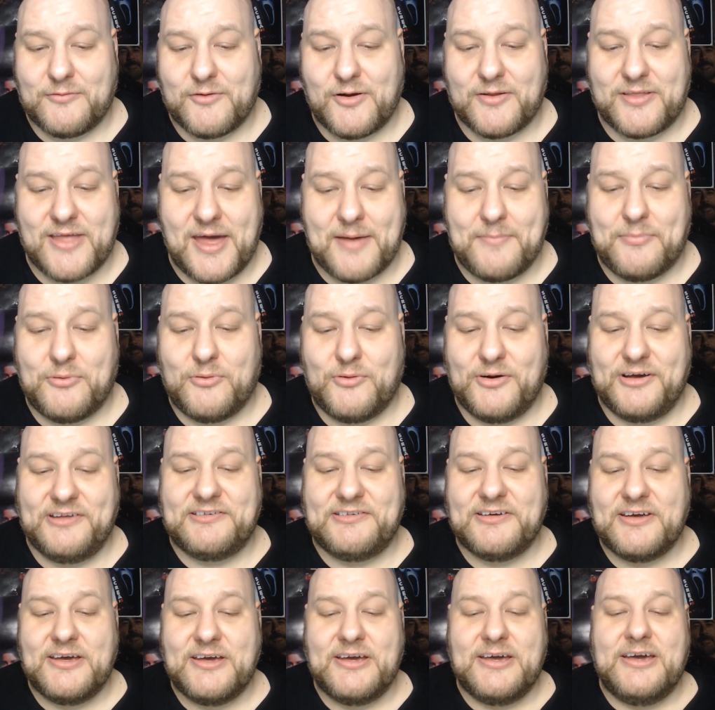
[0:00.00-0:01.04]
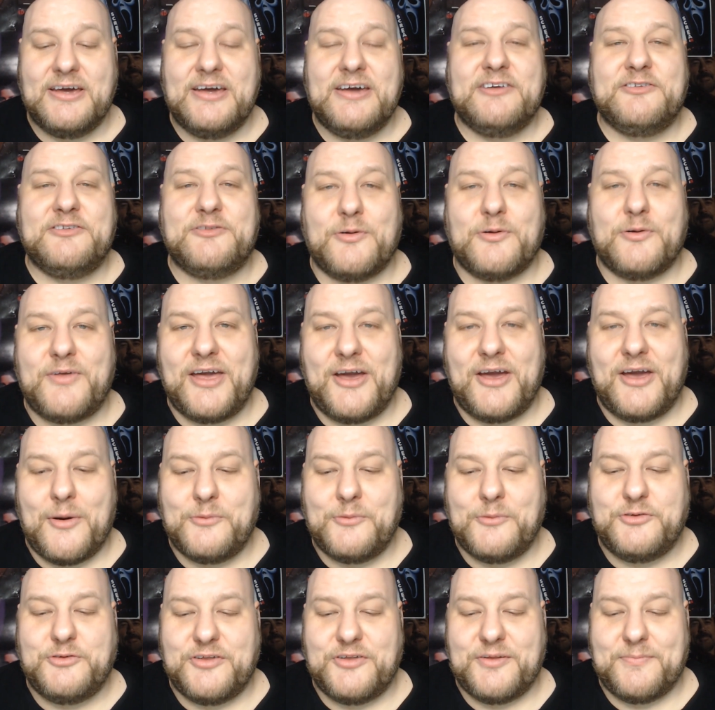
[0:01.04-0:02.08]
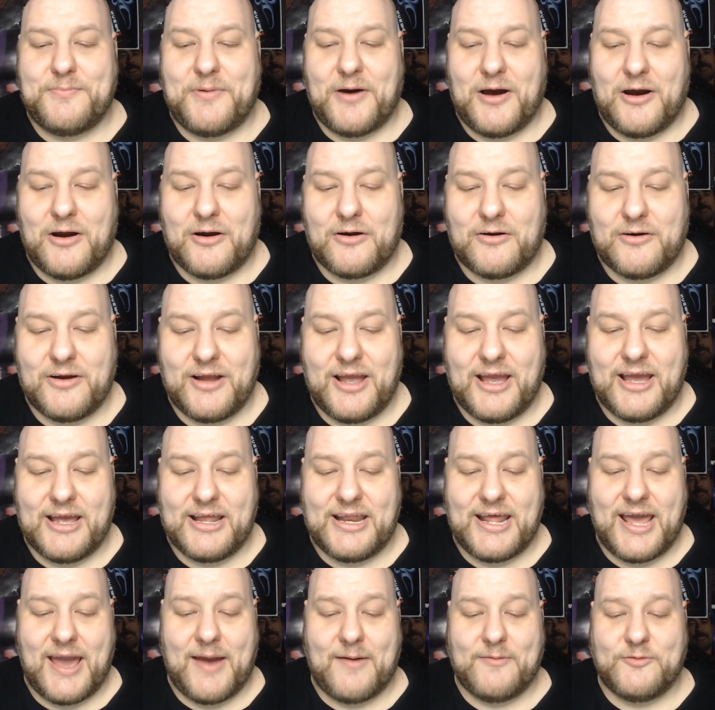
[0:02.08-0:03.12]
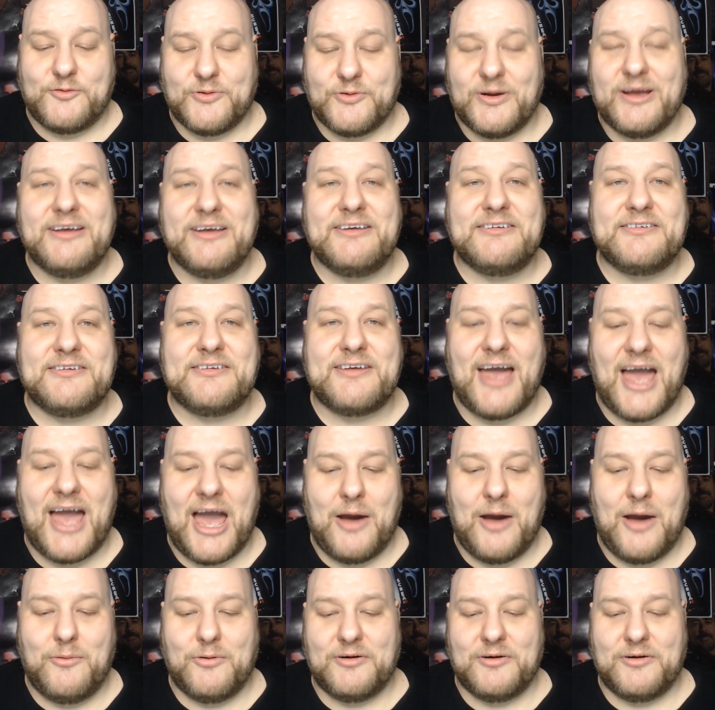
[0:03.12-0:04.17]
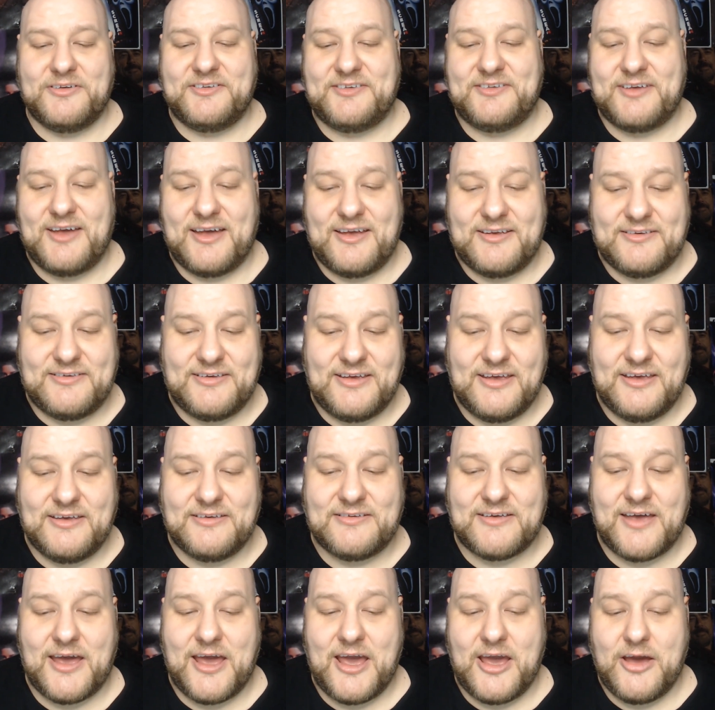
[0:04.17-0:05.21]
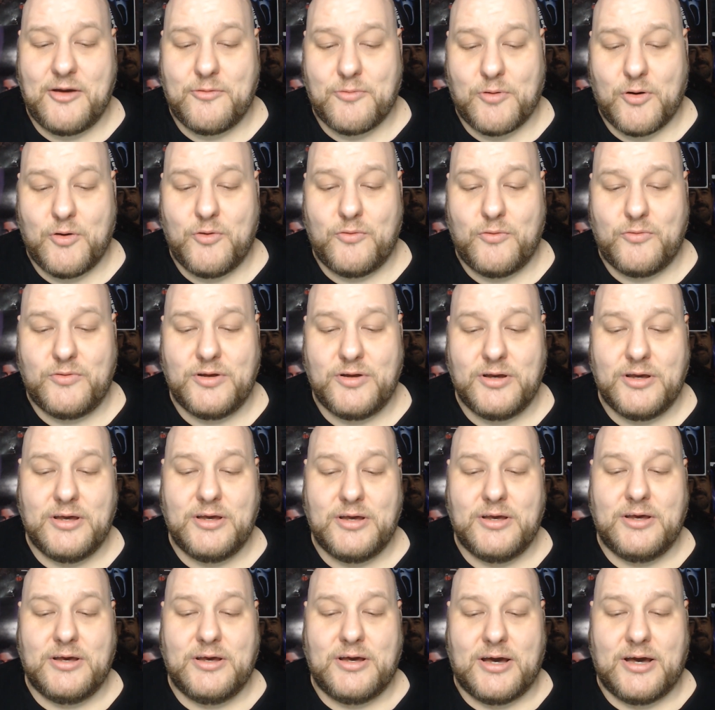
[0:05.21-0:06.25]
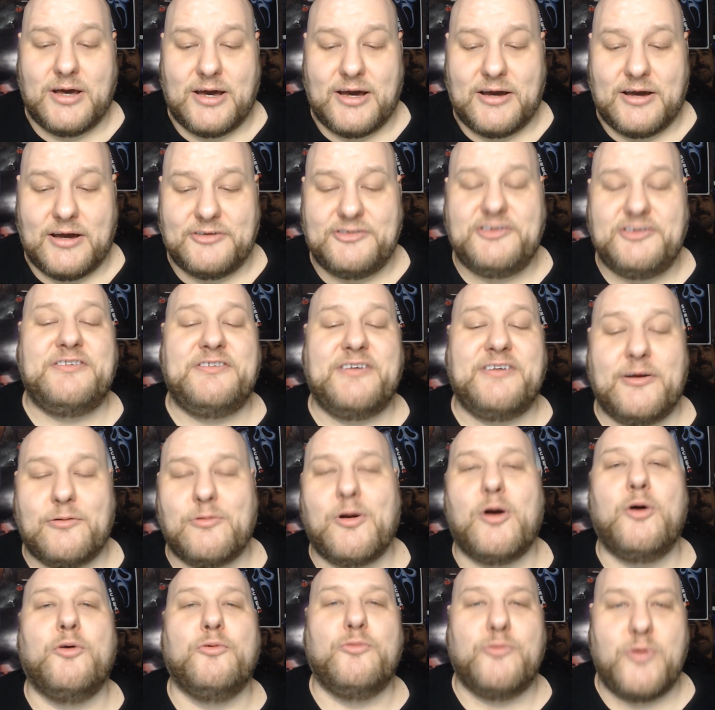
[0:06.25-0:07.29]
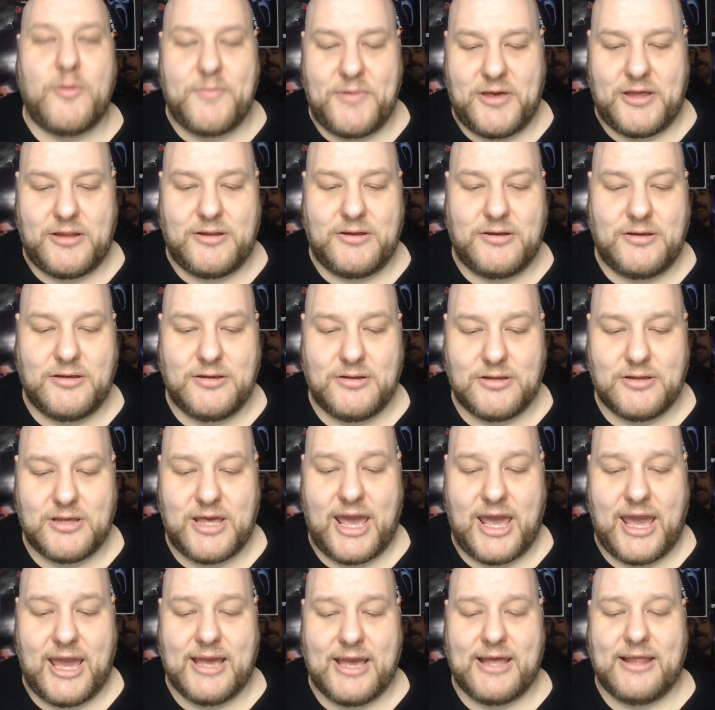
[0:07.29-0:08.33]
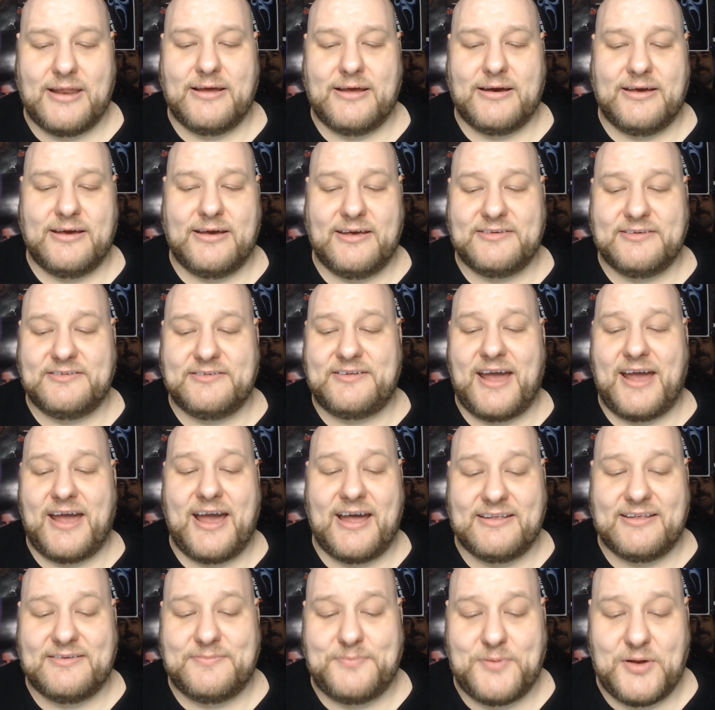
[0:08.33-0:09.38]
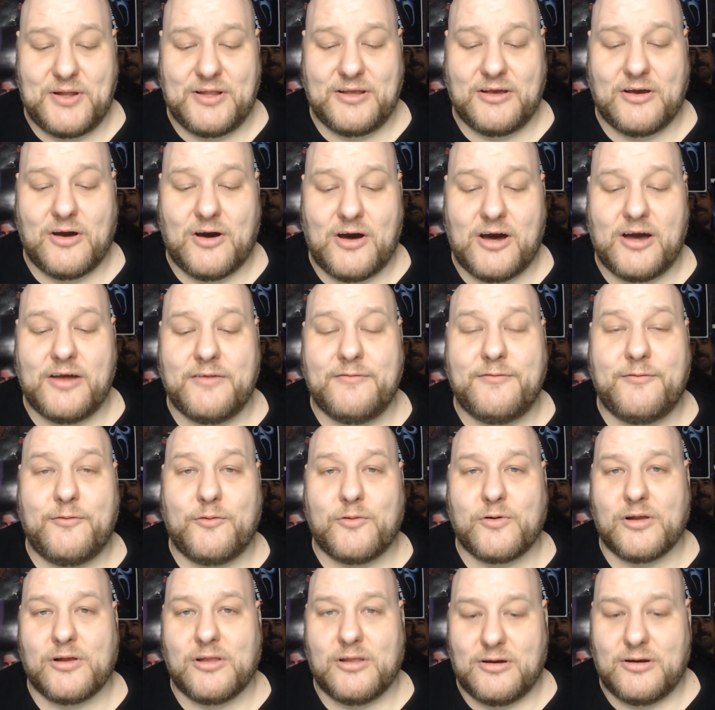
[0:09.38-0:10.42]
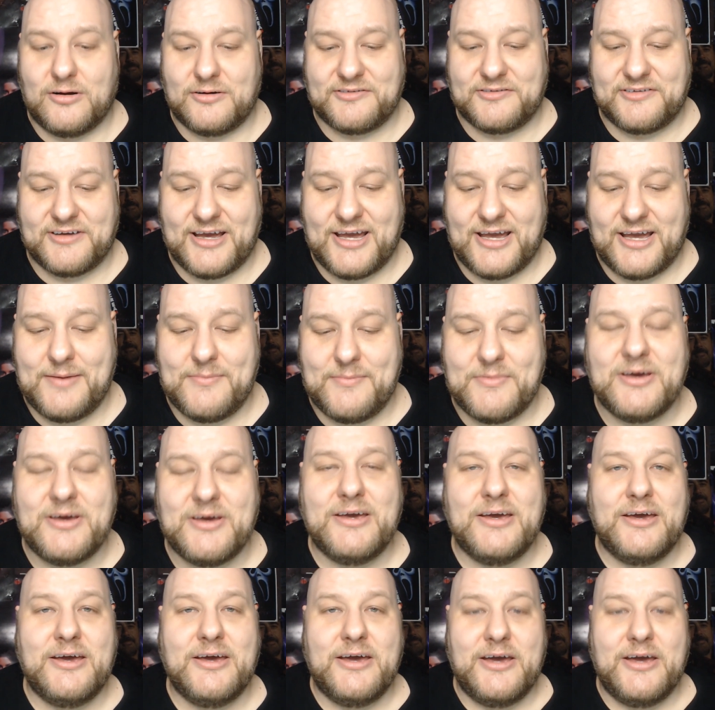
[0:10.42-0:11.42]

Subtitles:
at that point. So they go to the bar and have drinks. Howard says she's a grown woman, and his dad's been gone for a long time.